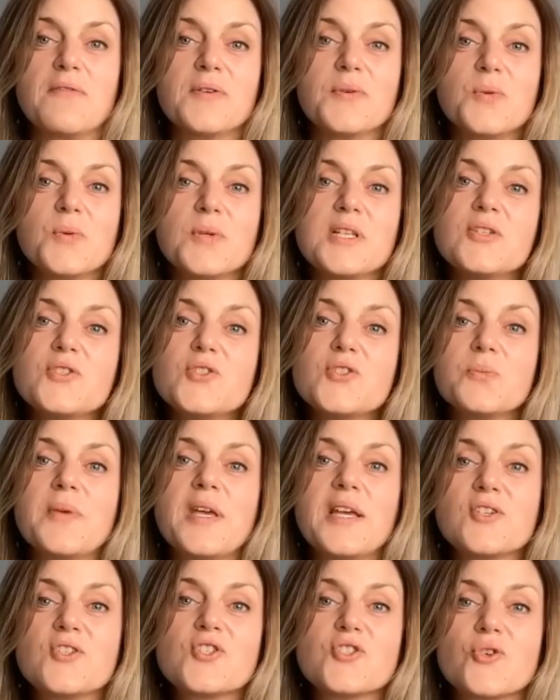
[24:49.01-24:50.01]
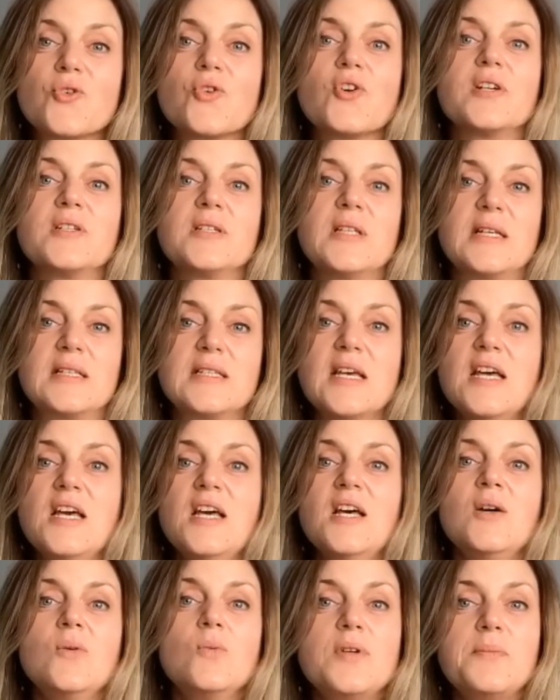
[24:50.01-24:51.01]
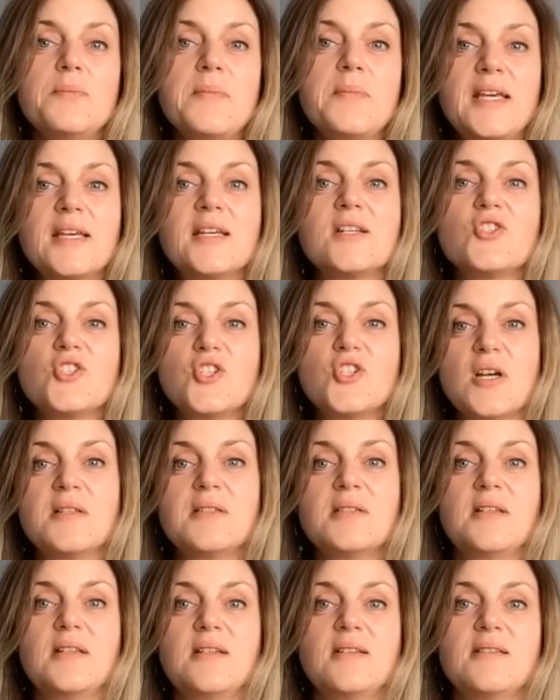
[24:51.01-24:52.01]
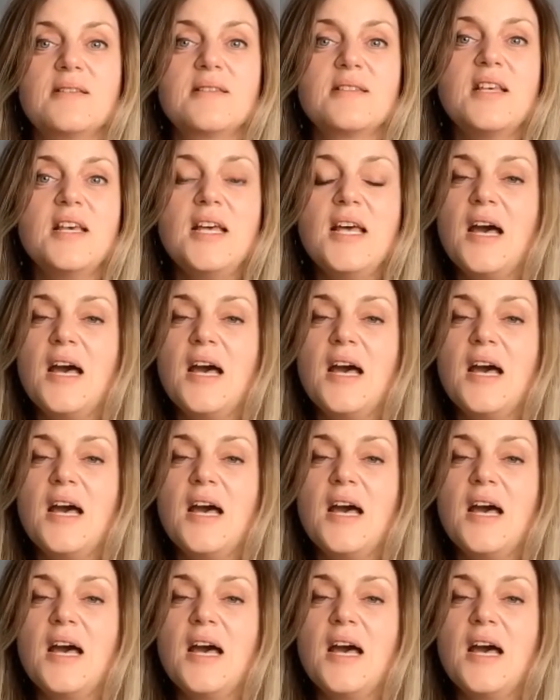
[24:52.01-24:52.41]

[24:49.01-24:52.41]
and we need to make sure that we make it justice.